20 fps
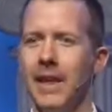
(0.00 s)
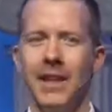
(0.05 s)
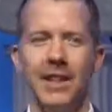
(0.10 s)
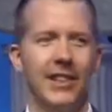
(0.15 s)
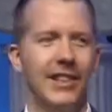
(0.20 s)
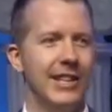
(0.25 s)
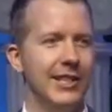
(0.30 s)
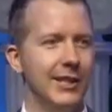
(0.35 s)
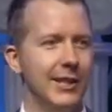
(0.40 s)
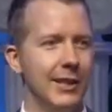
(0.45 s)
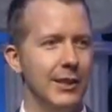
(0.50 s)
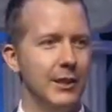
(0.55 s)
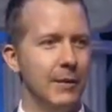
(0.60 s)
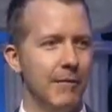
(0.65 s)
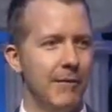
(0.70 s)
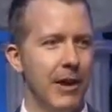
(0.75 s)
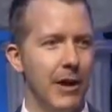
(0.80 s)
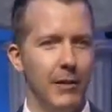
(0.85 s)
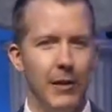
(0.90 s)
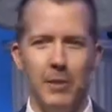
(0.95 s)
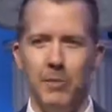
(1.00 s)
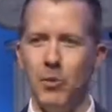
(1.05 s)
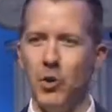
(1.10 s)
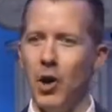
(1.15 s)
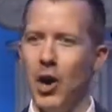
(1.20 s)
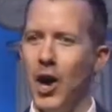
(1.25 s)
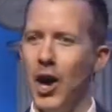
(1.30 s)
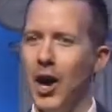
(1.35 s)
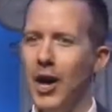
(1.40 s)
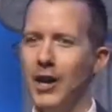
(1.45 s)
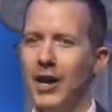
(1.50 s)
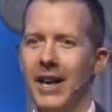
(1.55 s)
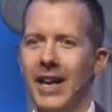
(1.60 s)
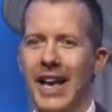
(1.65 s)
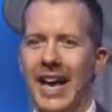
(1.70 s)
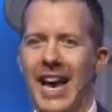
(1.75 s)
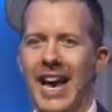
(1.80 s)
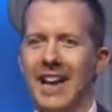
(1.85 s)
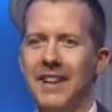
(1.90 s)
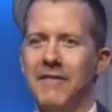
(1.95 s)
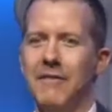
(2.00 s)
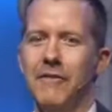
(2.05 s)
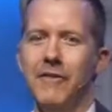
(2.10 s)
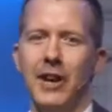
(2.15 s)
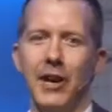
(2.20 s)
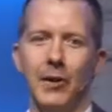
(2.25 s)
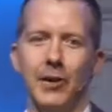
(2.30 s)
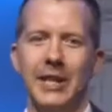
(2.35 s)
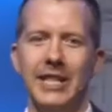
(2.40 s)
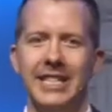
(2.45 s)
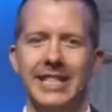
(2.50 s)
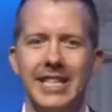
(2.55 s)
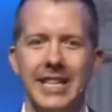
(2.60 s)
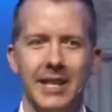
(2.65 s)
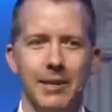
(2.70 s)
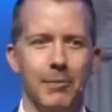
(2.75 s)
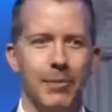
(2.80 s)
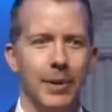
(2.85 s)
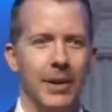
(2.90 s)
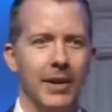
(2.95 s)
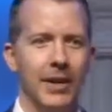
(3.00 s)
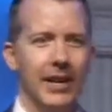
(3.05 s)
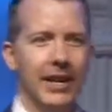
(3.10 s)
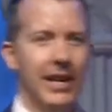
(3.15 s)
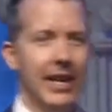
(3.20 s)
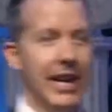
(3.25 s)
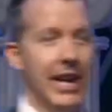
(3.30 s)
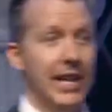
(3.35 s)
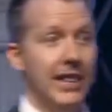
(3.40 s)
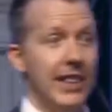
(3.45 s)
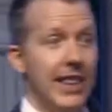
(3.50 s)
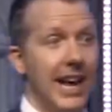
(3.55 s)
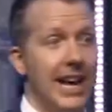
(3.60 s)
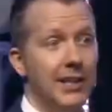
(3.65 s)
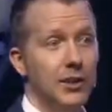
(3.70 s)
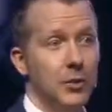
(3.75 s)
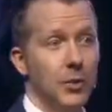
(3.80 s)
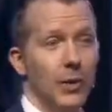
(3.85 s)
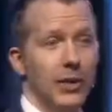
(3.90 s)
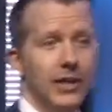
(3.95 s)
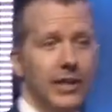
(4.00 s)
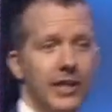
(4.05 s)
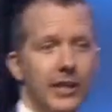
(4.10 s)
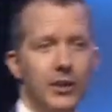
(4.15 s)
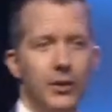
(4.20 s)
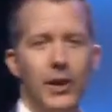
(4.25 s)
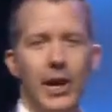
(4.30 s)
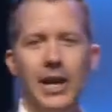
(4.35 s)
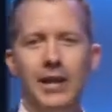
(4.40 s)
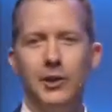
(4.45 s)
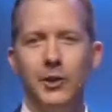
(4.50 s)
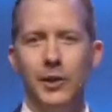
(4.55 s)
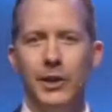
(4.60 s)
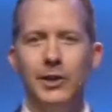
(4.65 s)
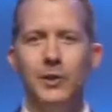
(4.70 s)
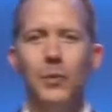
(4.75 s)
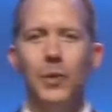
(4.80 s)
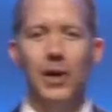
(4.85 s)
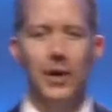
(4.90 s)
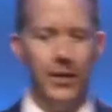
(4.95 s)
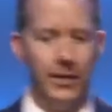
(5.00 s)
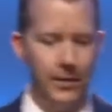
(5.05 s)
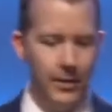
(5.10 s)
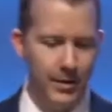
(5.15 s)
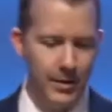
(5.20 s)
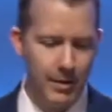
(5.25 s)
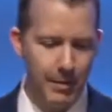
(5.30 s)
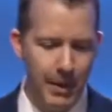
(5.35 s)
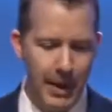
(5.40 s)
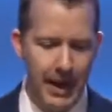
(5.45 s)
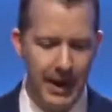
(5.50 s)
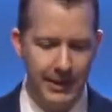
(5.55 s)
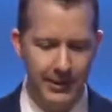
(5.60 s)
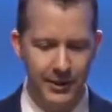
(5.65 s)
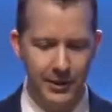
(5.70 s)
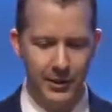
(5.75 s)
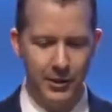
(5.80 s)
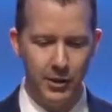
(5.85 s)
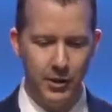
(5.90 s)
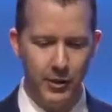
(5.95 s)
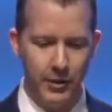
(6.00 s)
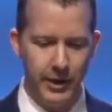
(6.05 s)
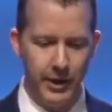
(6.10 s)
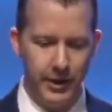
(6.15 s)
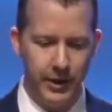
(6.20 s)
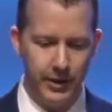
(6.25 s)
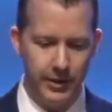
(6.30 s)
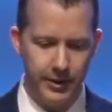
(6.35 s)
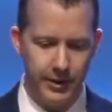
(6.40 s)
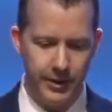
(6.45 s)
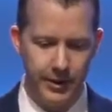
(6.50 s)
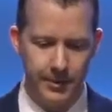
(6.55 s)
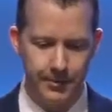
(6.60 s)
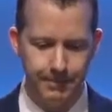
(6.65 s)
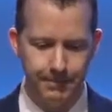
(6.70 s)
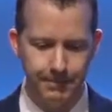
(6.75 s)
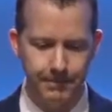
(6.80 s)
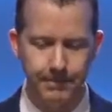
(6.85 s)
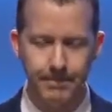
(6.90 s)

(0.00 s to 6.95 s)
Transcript: This is very broad and very deep. And that's what these graduates went through in the past 2 years.